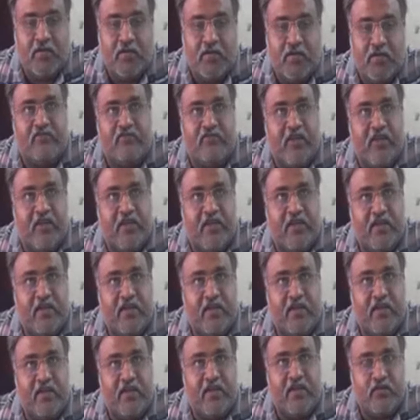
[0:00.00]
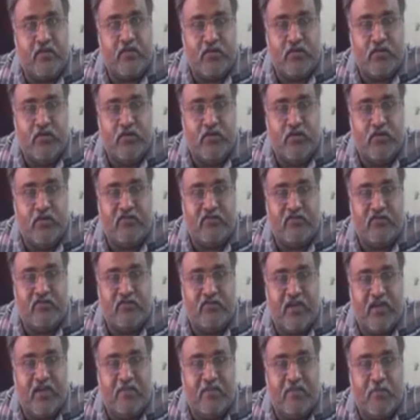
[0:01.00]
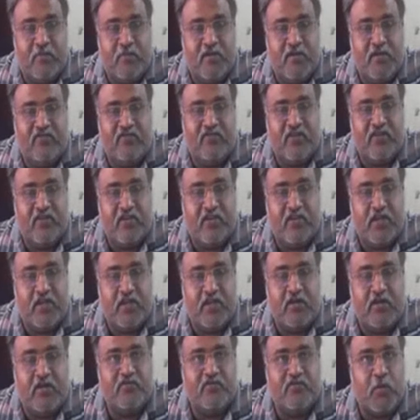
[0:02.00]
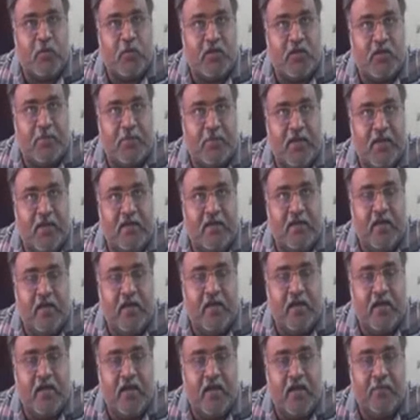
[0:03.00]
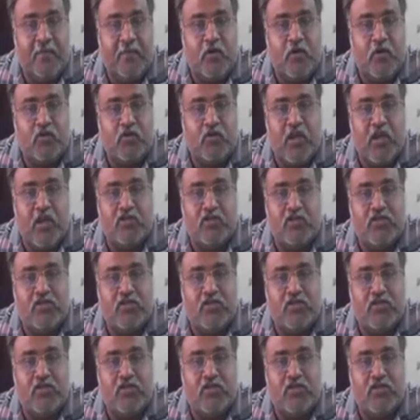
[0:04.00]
need to find as you know you need to find the moment of inertia of the water plane about the